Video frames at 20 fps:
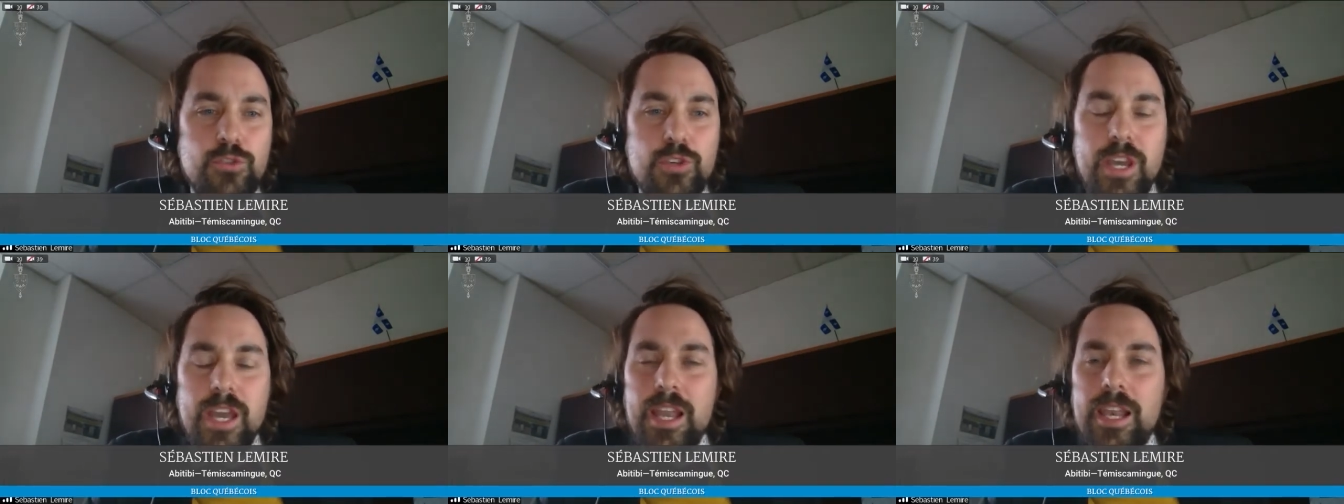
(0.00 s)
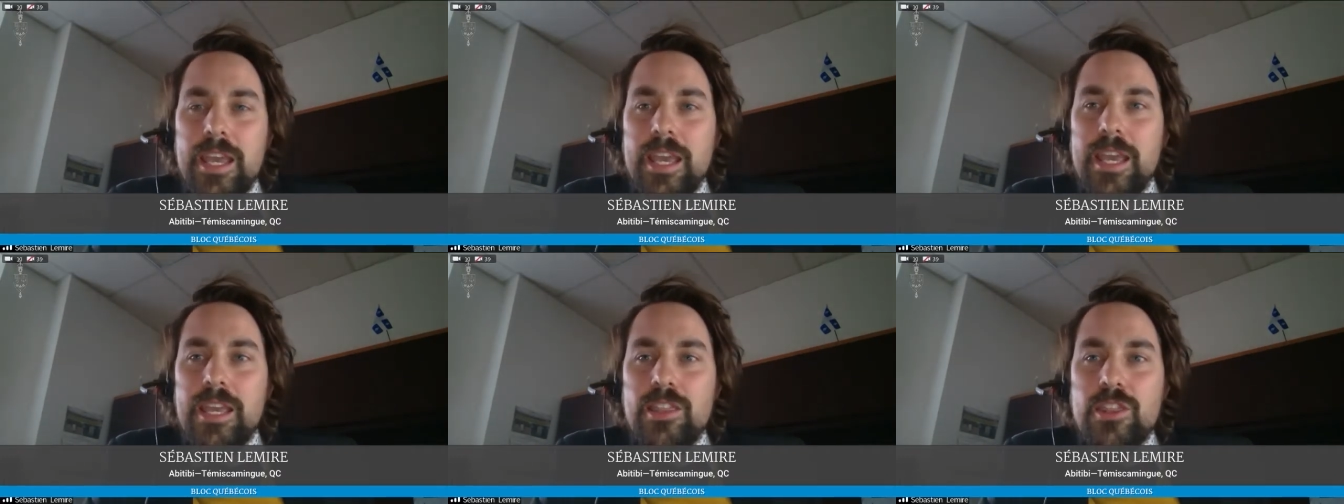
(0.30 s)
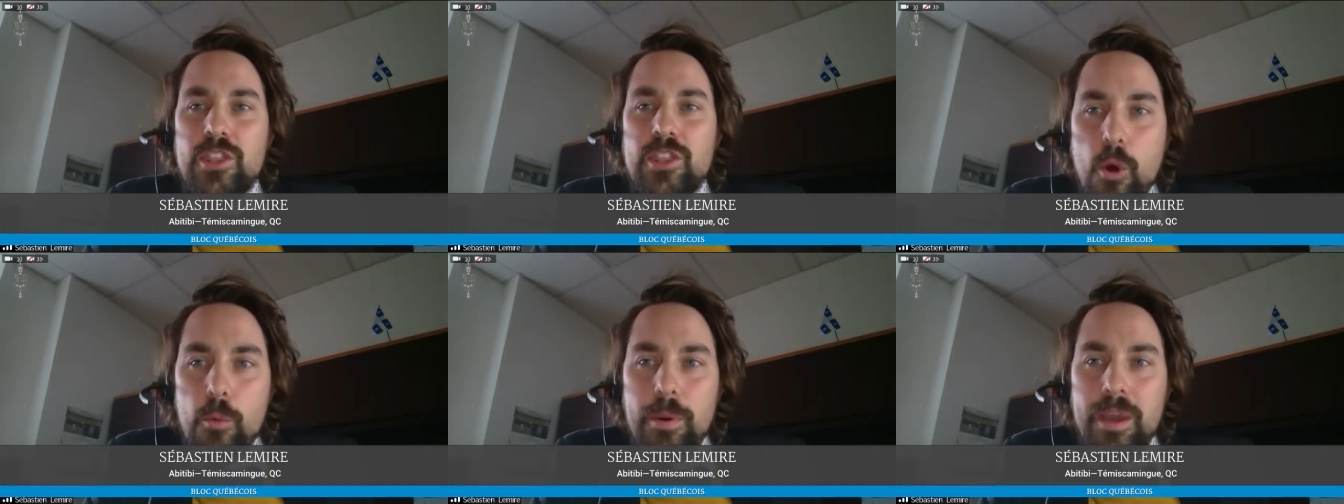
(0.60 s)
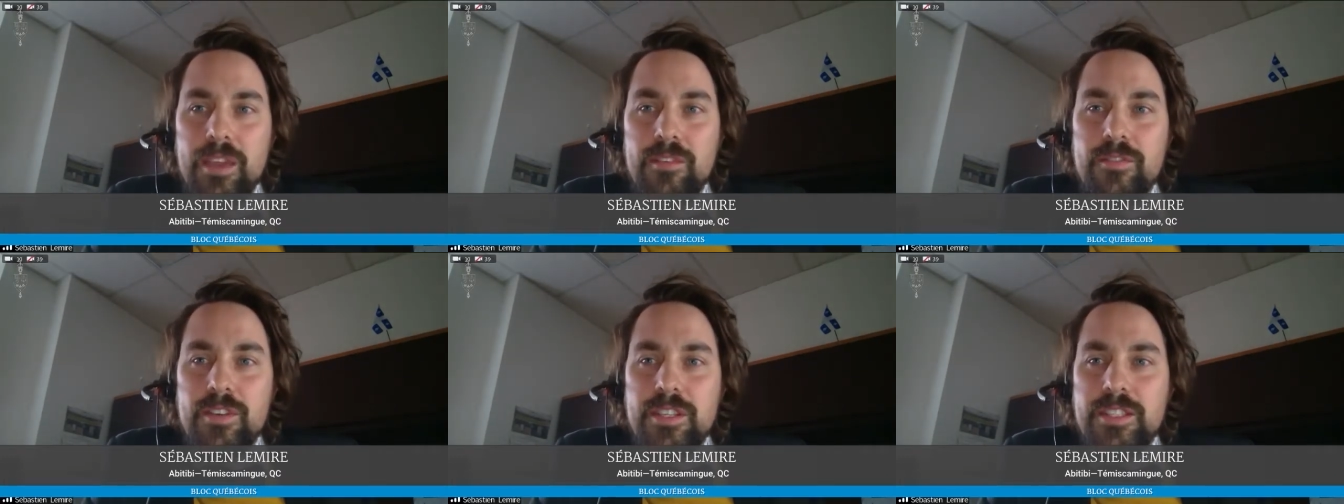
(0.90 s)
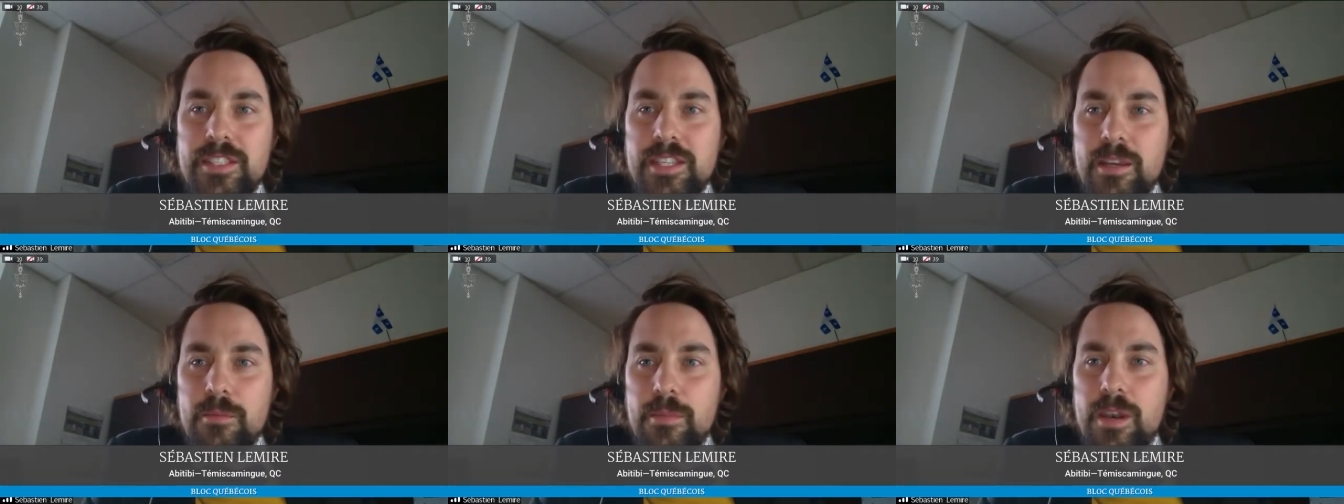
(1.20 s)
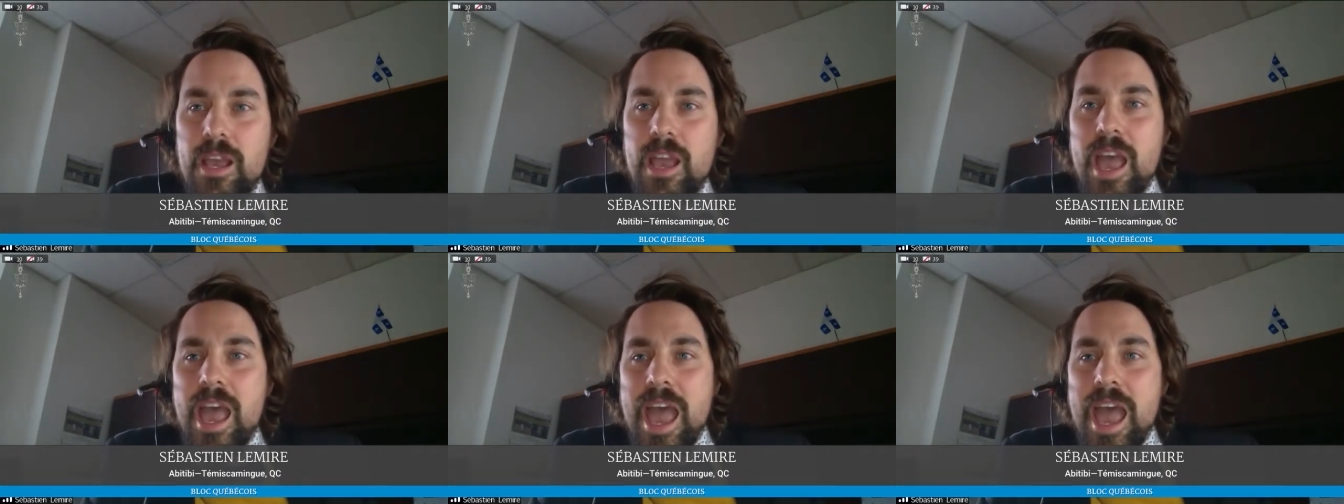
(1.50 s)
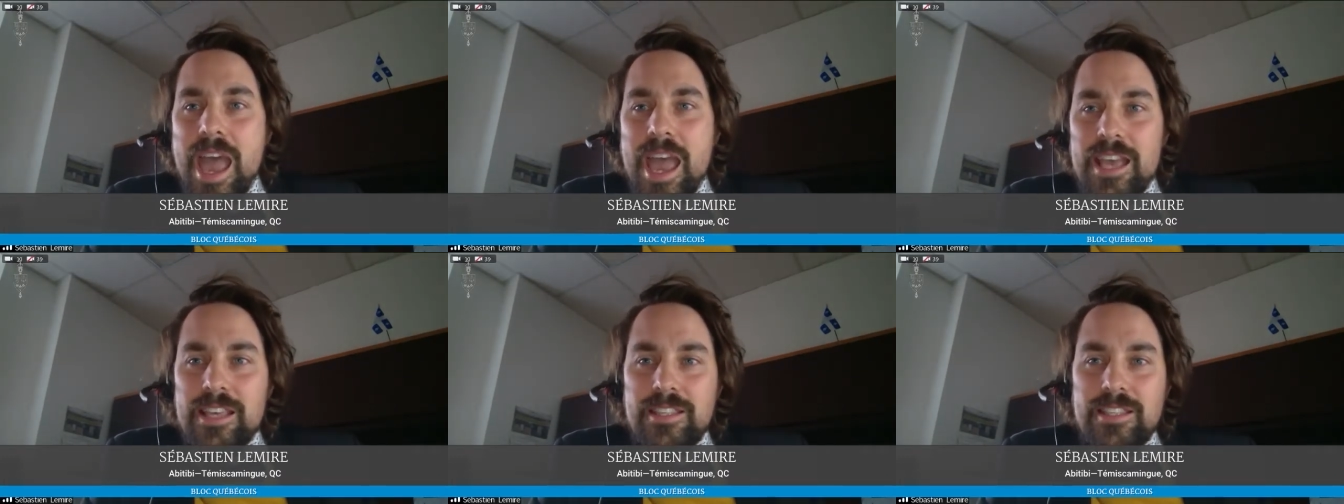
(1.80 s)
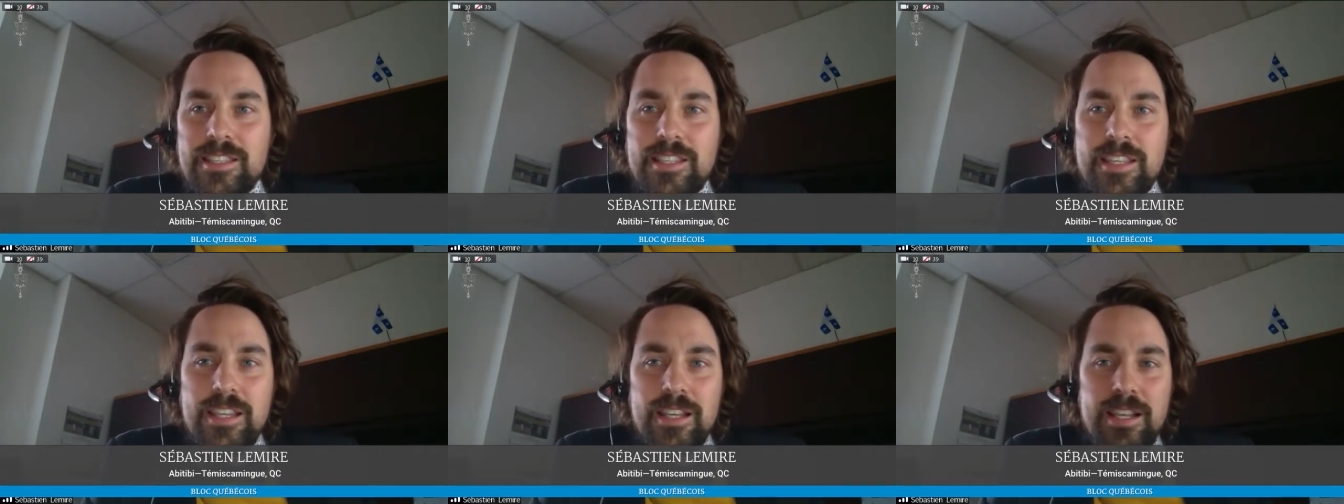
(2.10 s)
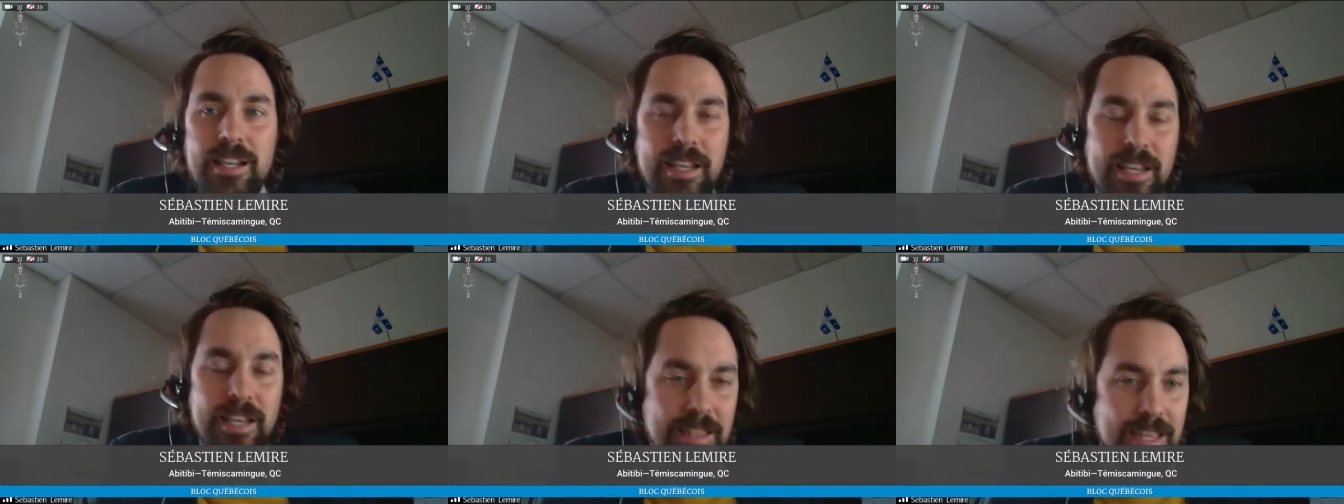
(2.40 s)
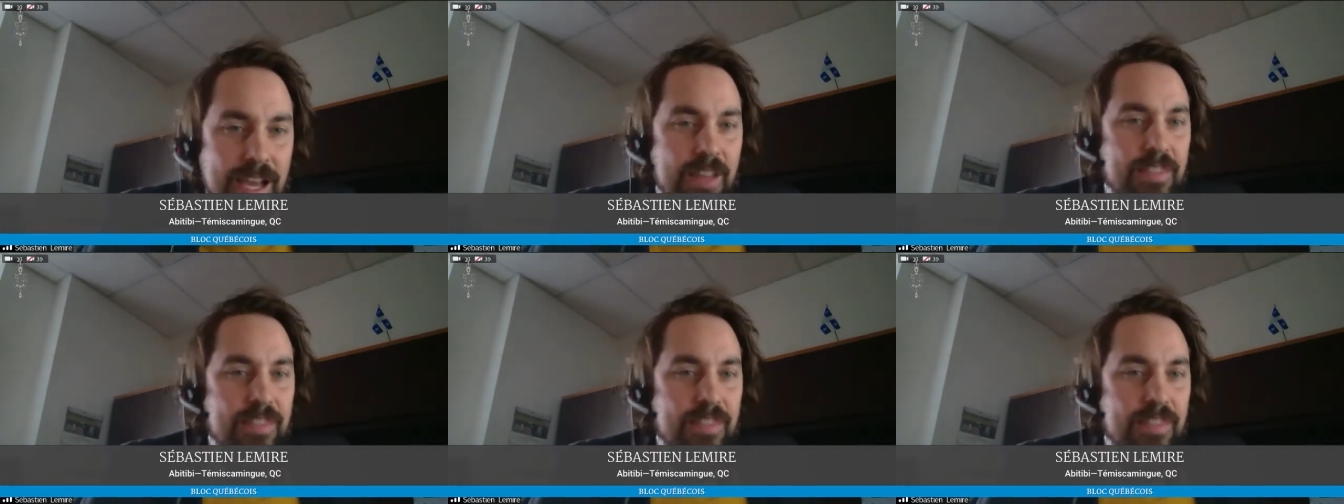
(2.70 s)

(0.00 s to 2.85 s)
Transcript: he talked about the ability